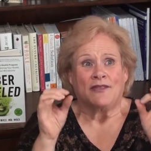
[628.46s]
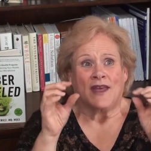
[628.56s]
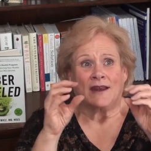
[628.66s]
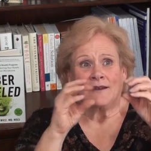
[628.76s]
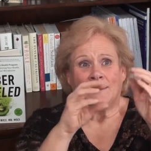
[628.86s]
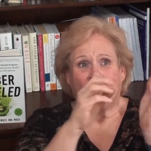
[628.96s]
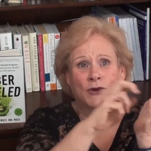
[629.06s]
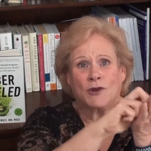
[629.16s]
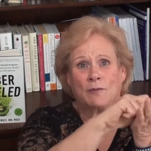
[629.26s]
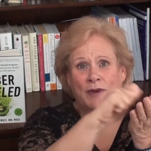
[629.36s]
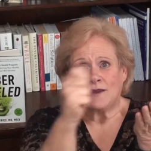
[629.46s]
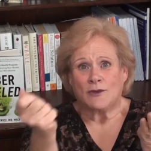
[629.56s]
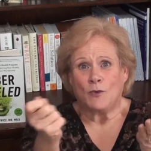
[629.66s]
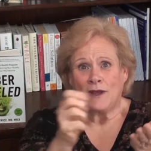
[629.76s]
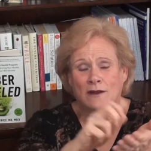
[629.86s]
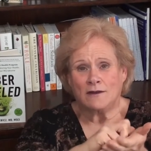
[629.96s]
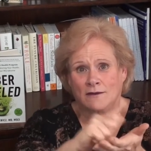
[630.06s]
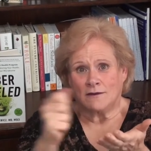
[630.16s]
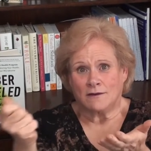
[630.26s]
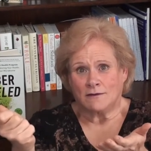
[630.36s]
that, you know, you pick the wheat
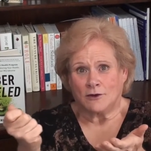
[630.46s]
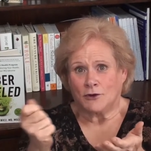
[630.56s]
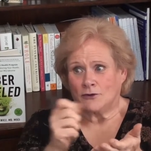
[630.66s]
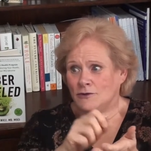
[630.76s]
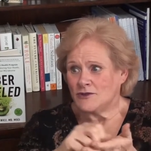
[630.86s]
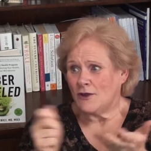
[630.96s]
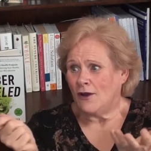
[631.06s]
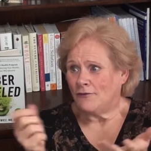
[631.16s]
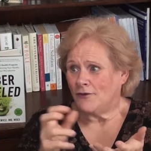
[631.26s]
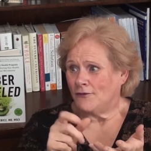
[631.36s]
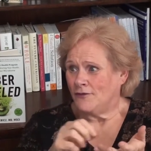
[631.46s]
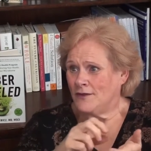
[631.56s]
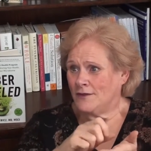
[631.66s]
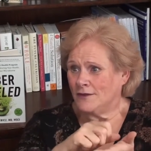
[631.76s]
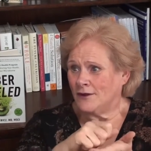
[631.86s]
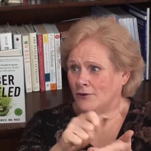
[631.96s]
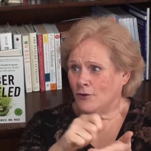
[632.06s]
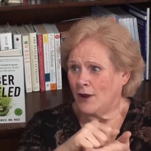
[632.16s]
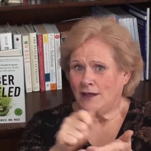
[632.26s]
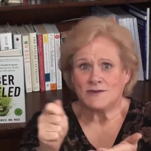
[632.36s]
kernels off of or
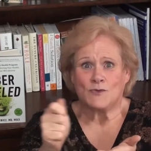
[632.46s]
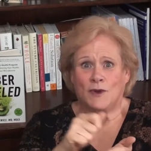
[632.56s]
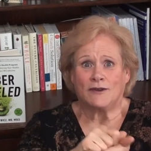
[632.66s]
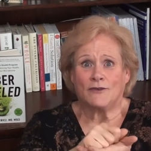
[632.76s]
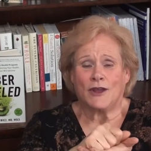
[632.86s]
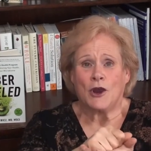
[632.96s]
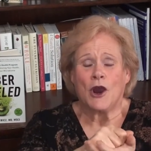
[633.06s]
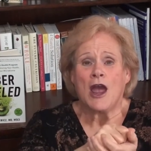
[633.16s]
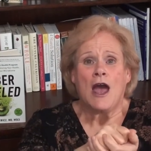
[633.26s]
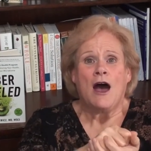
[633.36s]
grains, whatever they are,